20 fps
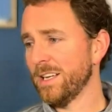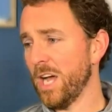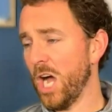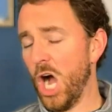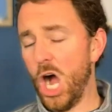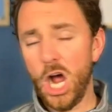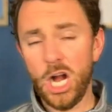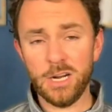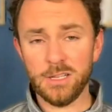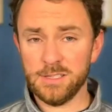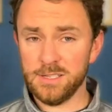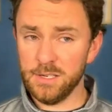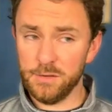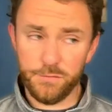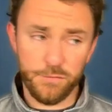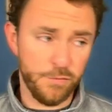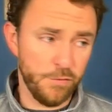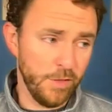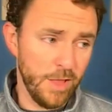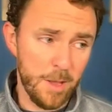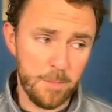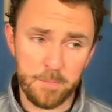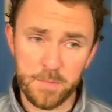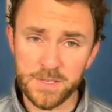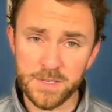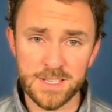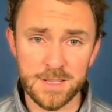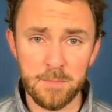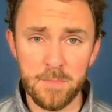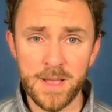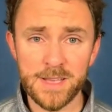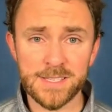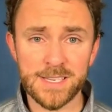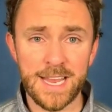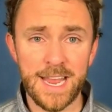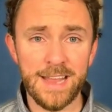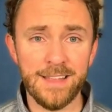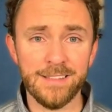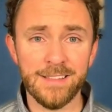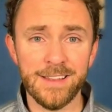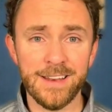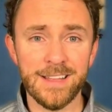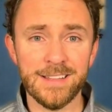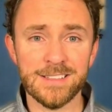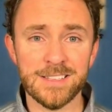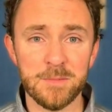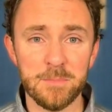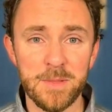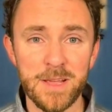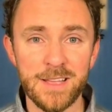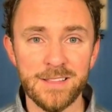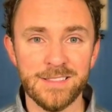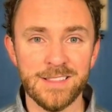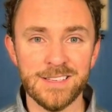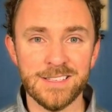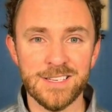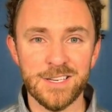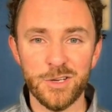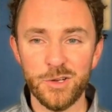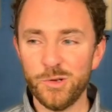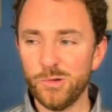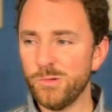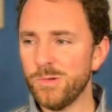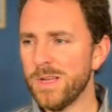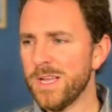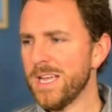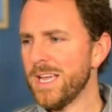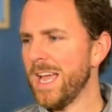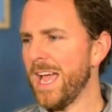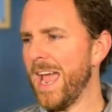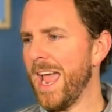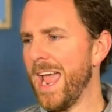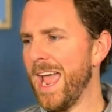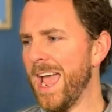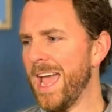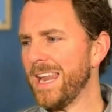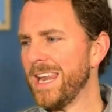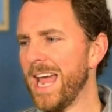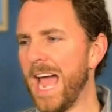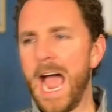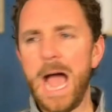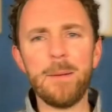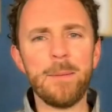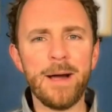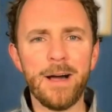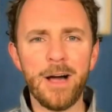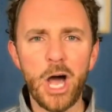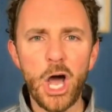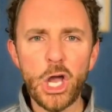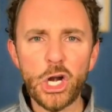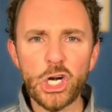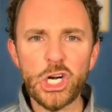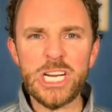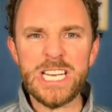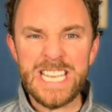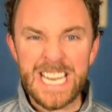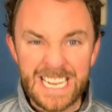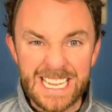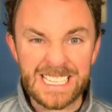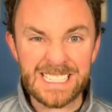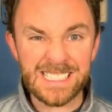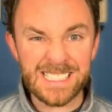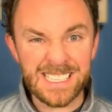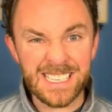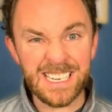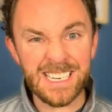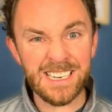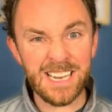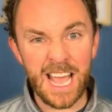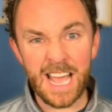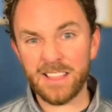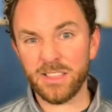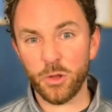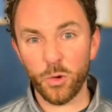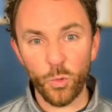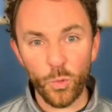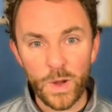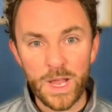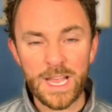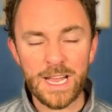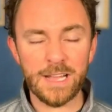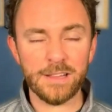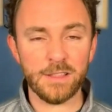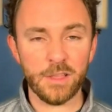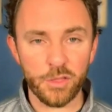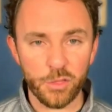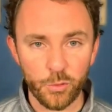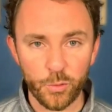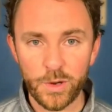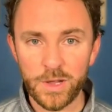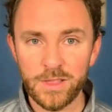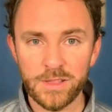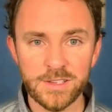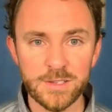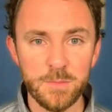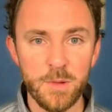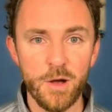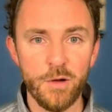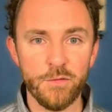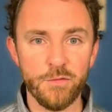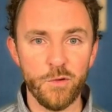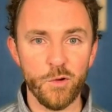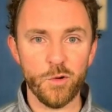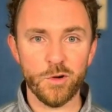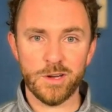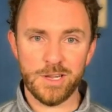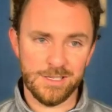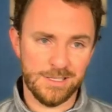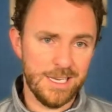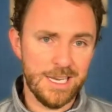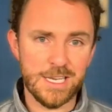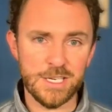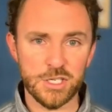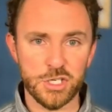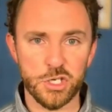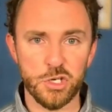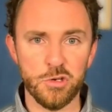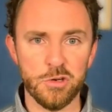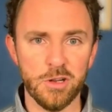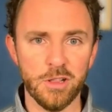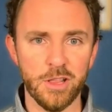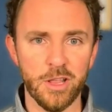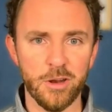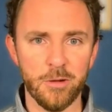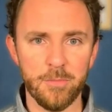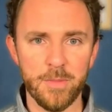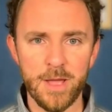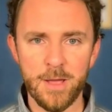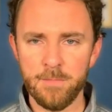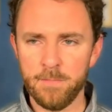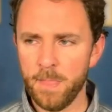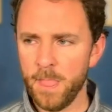Honestly, Flip is the best candidate to be at the 2. And how about Hunter Dickinson at the wing at the 3, the small forward, because he can shoot a little bit.